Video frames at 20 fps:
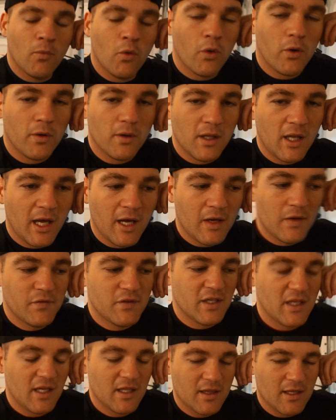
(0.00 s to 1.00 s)
more
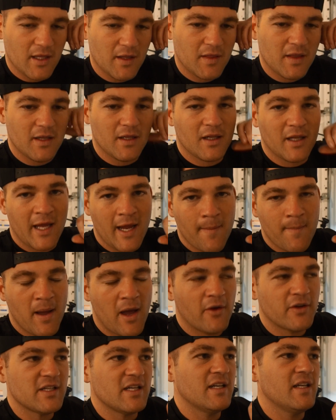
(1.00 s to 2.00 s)
love to get the clam
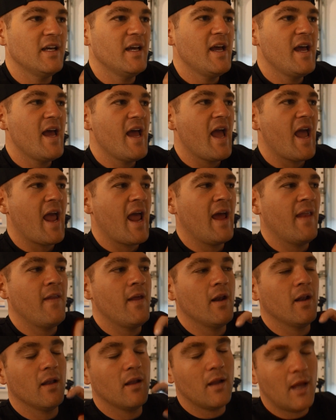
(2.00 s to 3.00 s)
mounted, and
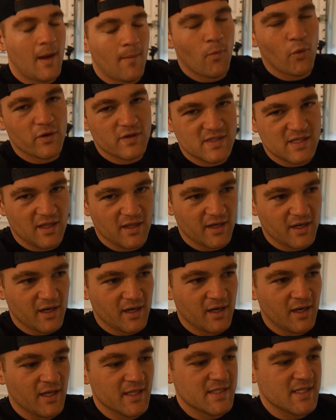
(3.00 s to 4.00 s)
then a lot more Celica
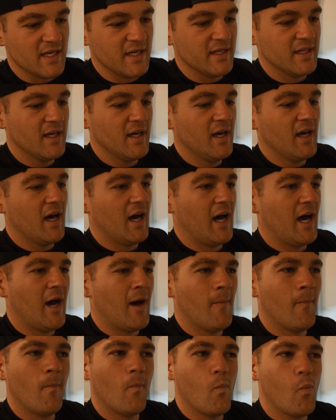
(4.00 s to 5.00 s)
content.
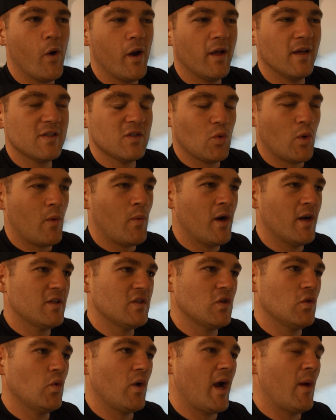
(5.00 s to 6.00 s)
What else do I wanna
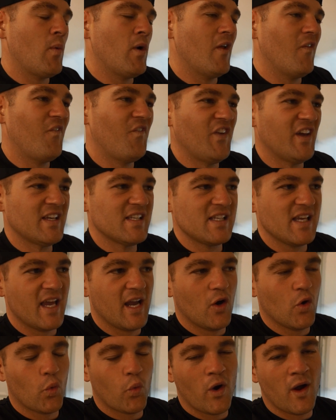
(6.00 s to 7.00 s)
do? I wanna fix
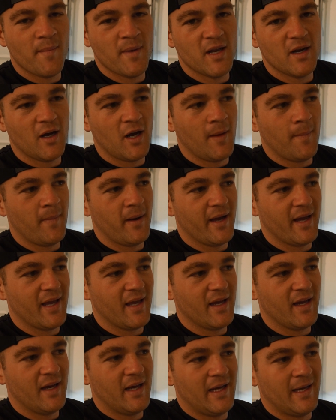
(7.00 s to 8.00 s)
a grommet on
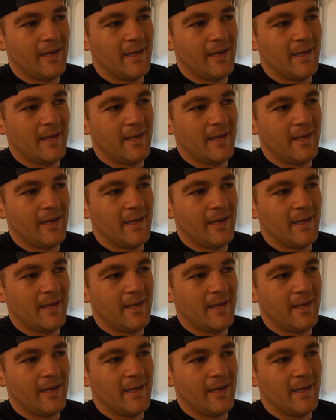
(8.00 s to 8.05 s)
my,